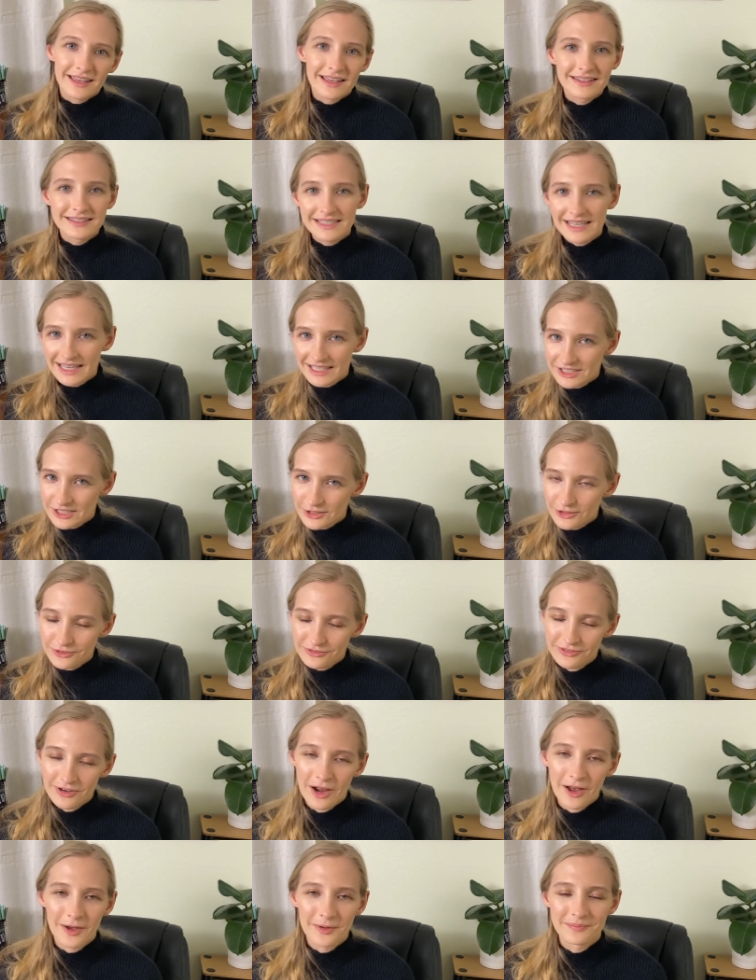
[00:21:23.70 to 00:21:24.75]
continued
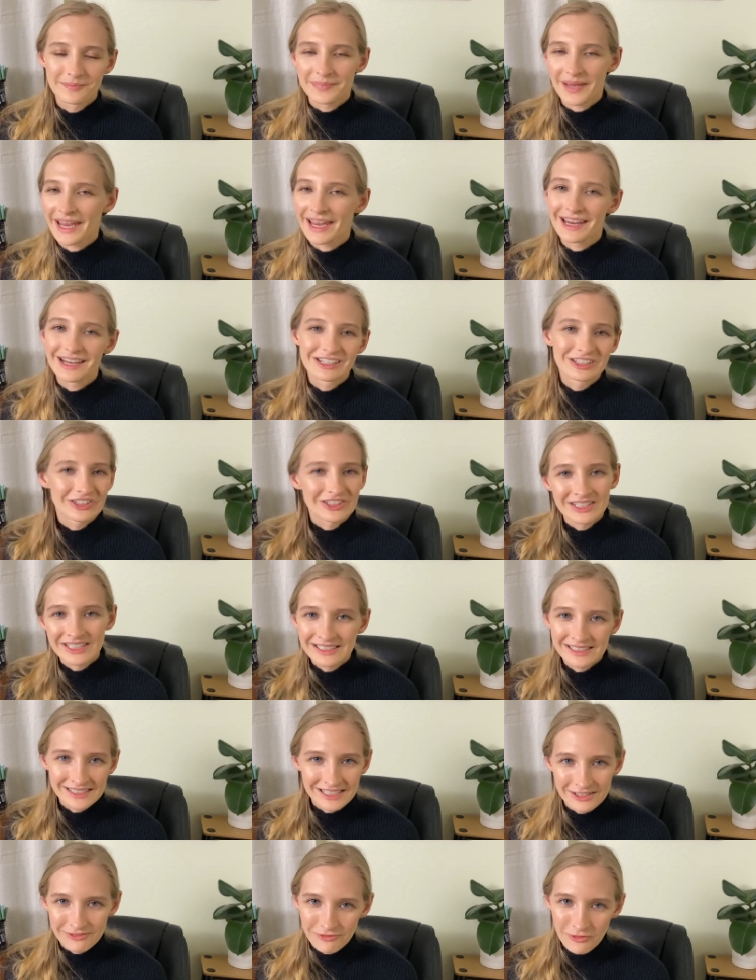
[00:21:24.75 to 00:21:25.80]
from page
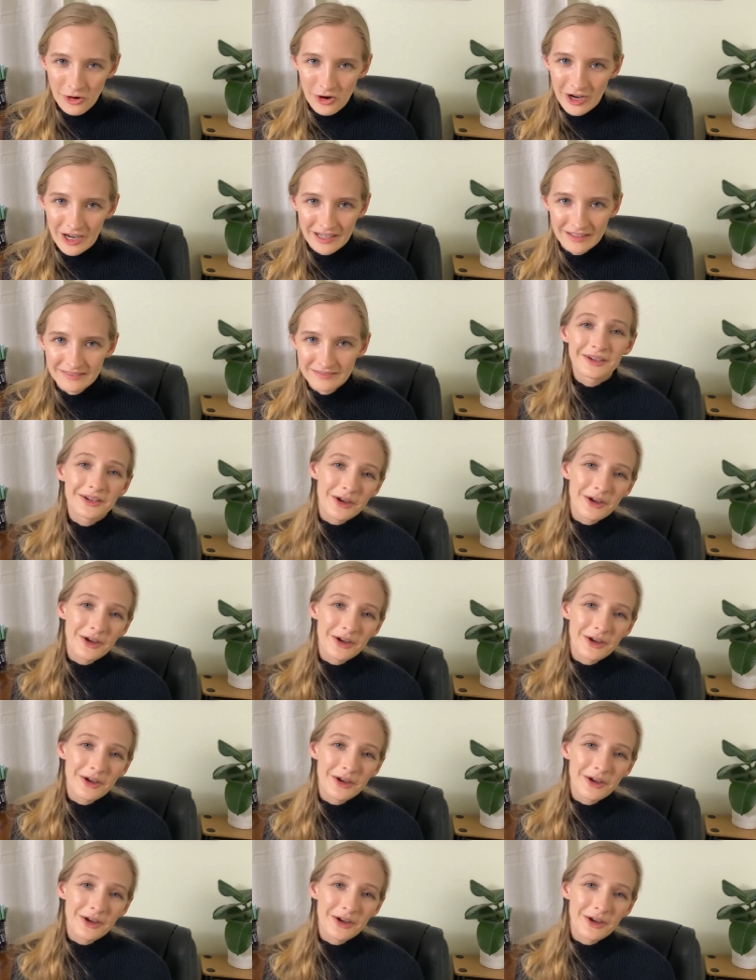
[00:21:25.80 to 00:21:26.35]
64.